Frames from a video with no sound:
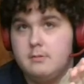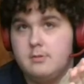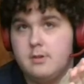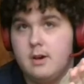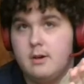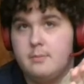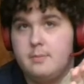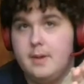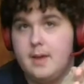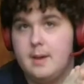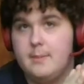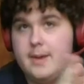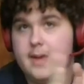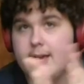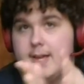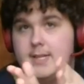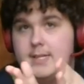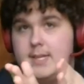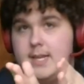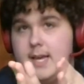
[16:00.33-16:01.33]
12 PM
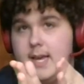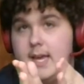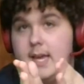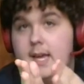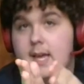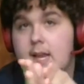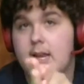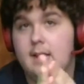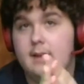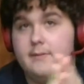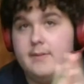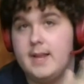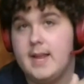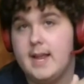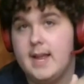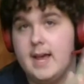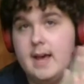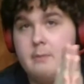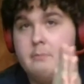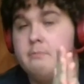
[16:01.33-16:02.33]
EST, 11
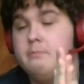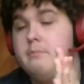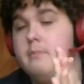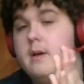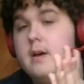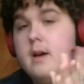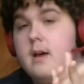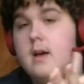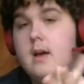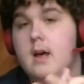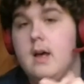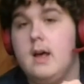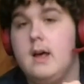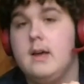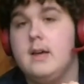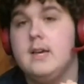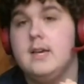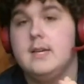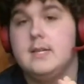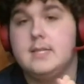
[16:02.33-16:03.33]
AM
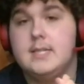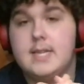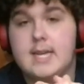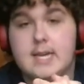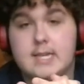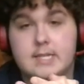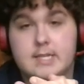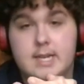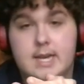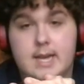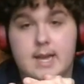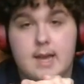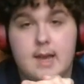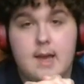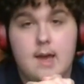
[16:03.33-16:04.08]
CST.